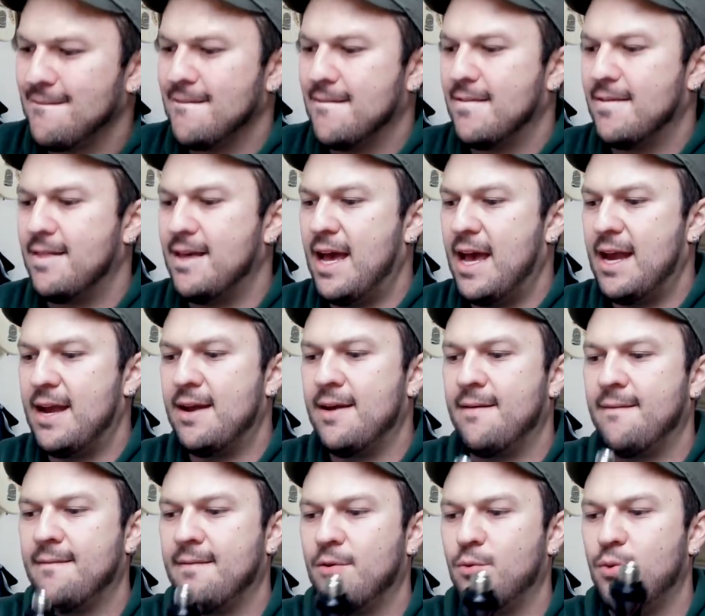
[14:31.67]
Then
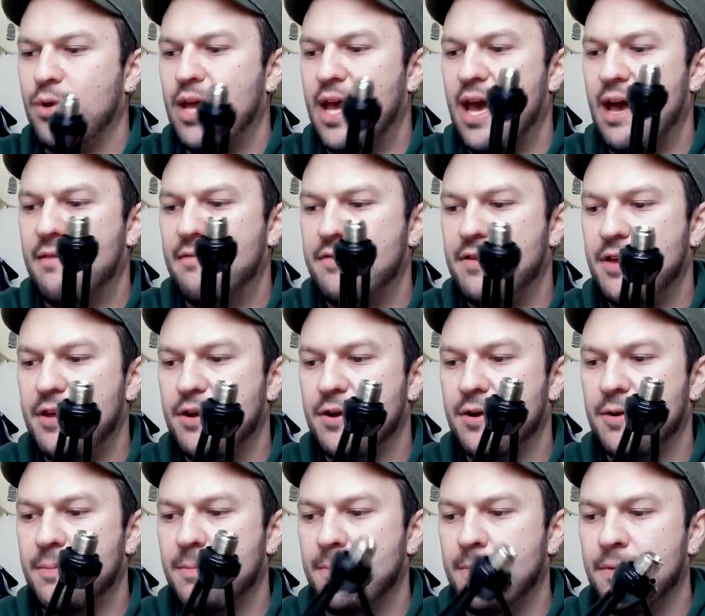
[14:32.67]
we have
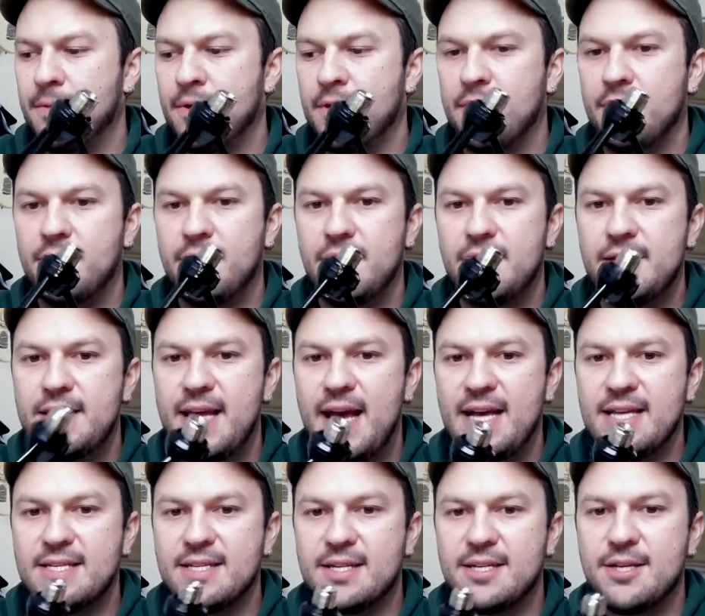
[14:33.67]
here the
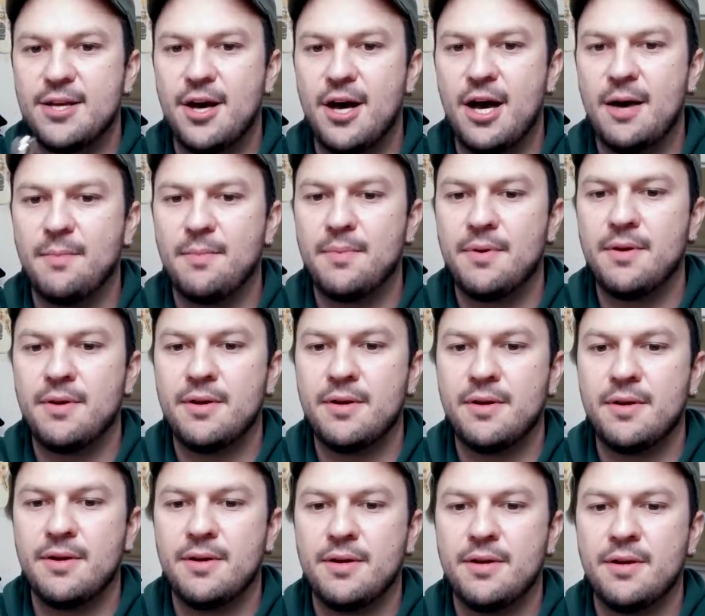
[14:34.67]
desktop
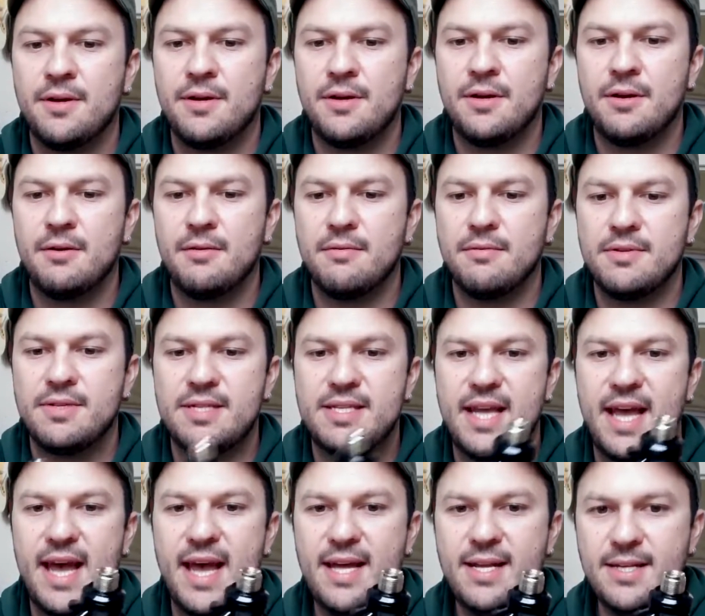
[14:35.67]

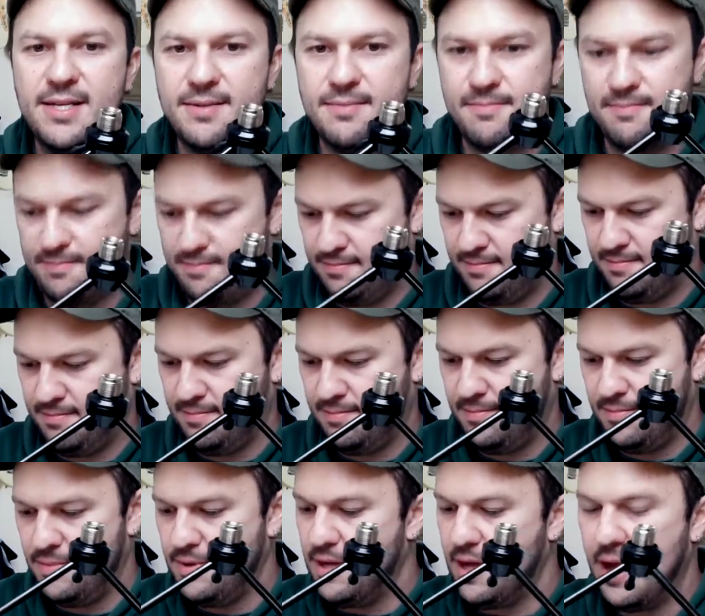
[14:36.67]
stand.
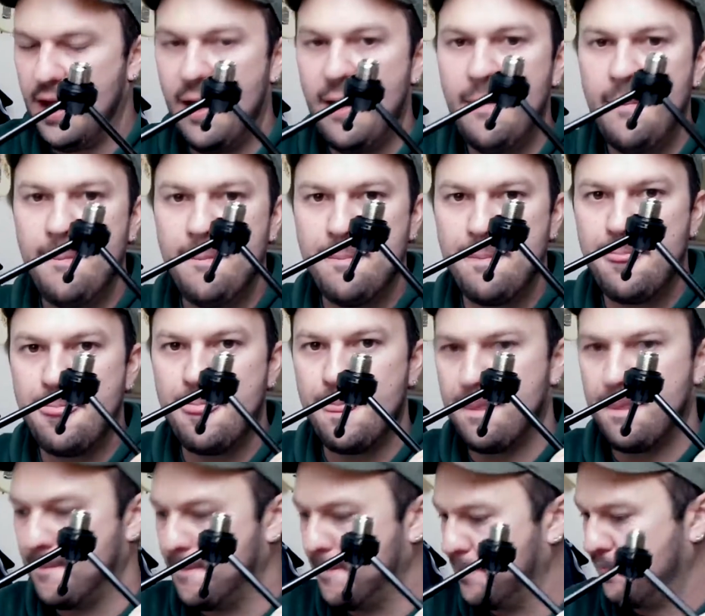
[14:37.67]
Yeah,
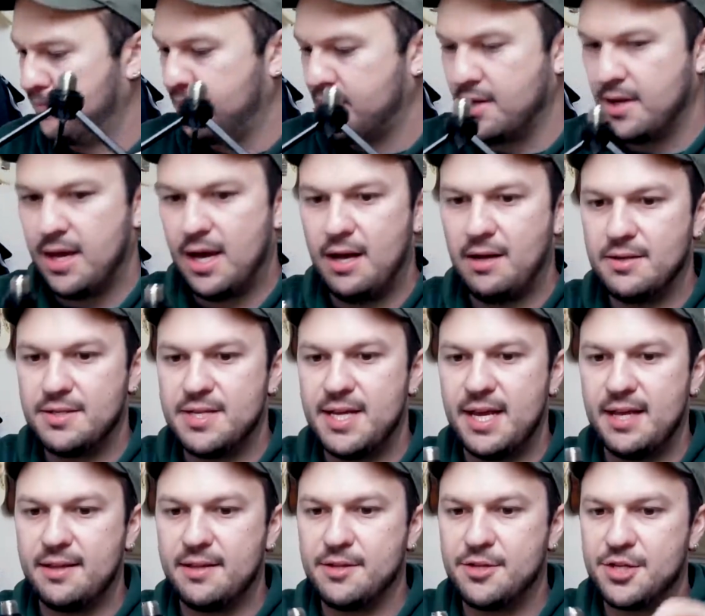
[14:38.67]
I'll
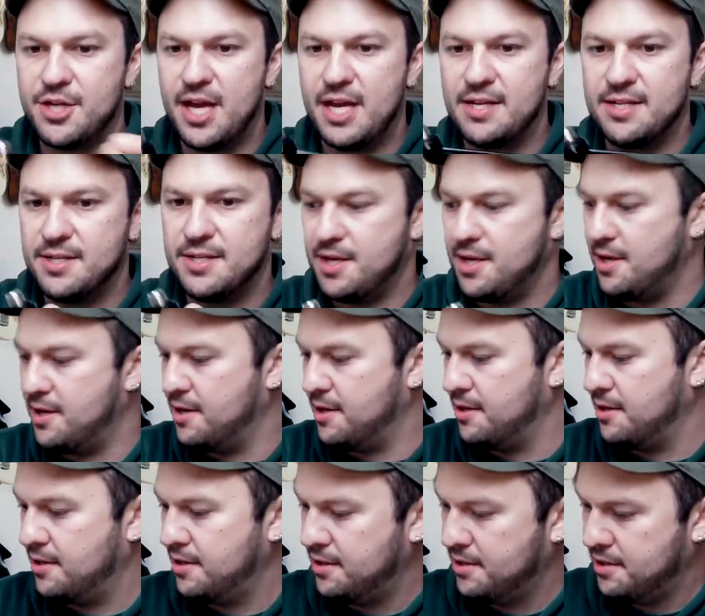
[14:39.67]
take the chance
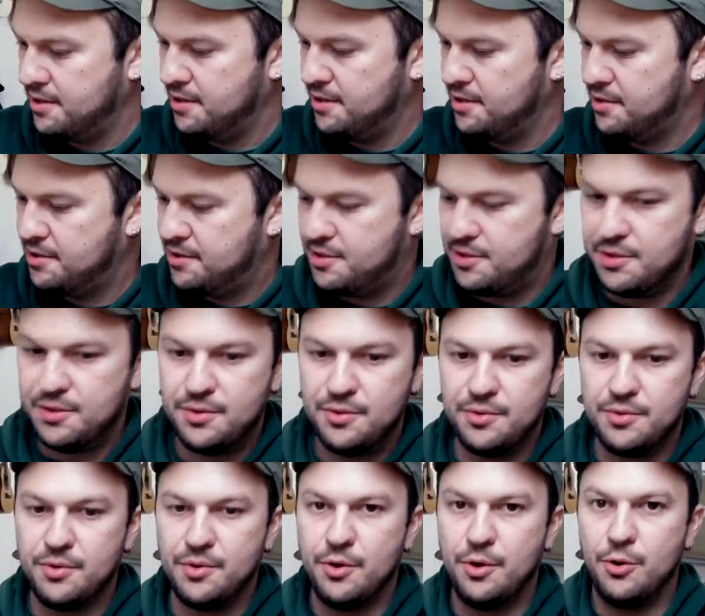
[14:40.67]
here
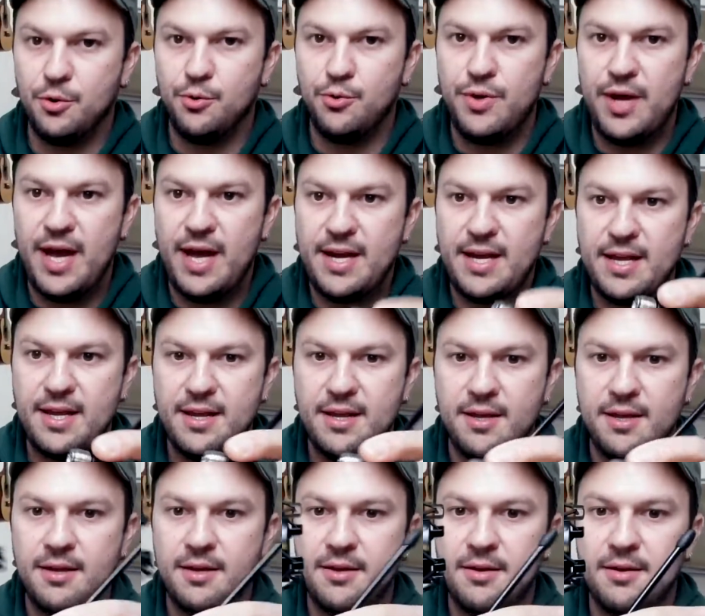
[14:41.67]
to already
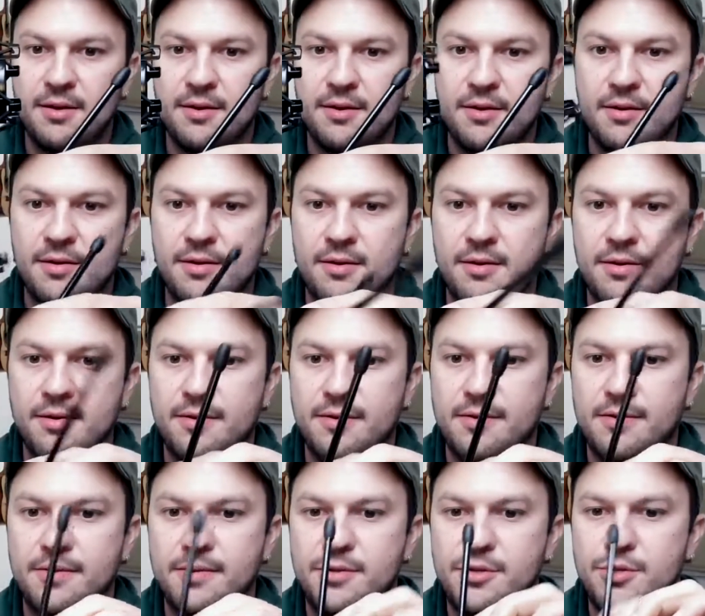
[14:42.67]

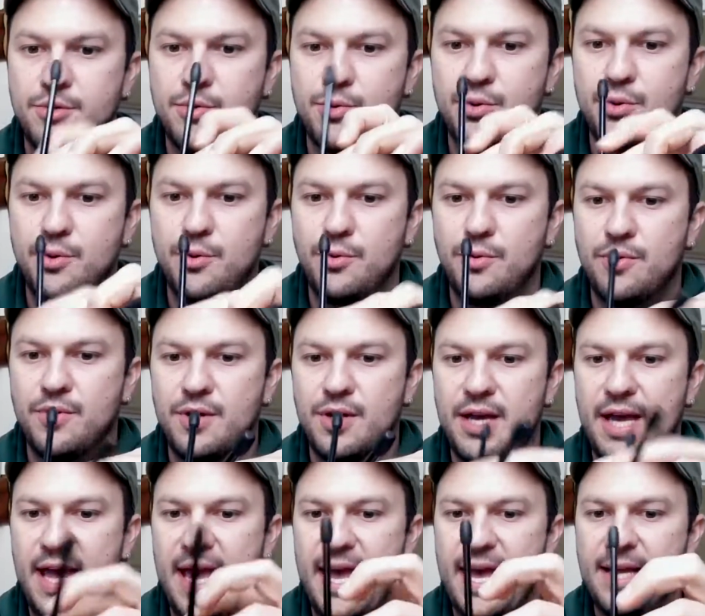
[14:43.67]
screw
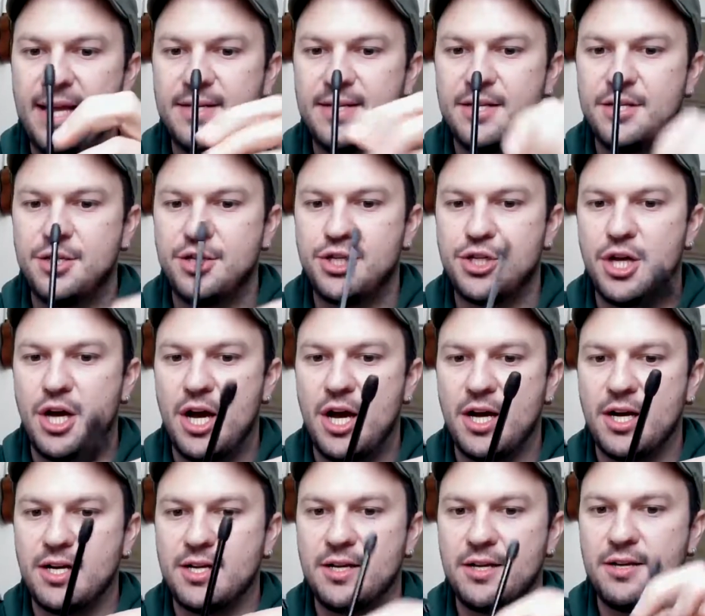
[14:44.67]
the
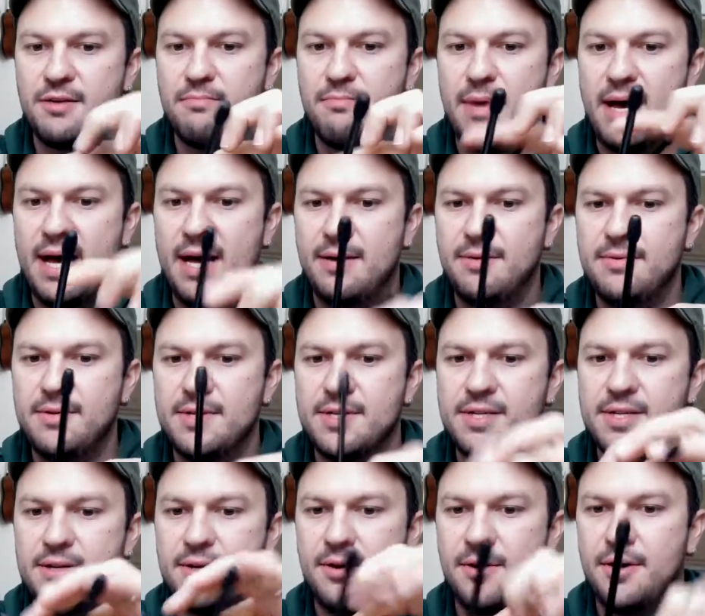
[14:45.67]
anti-shock
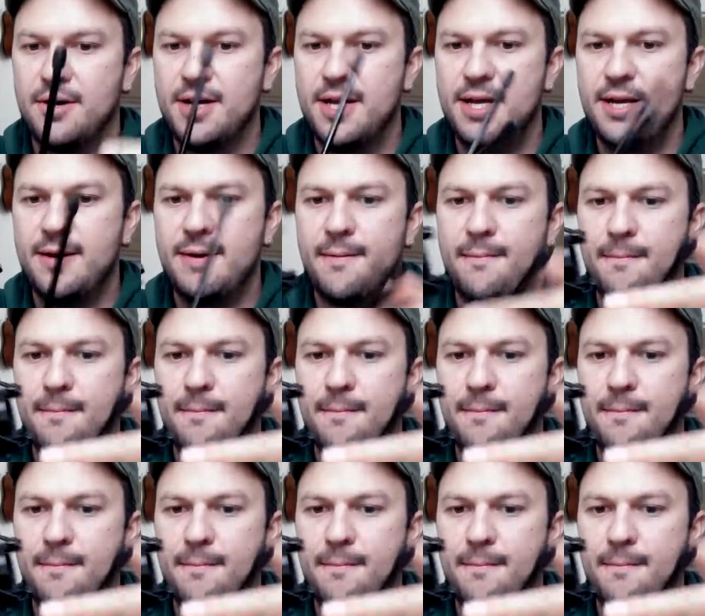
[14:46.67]
mount on it.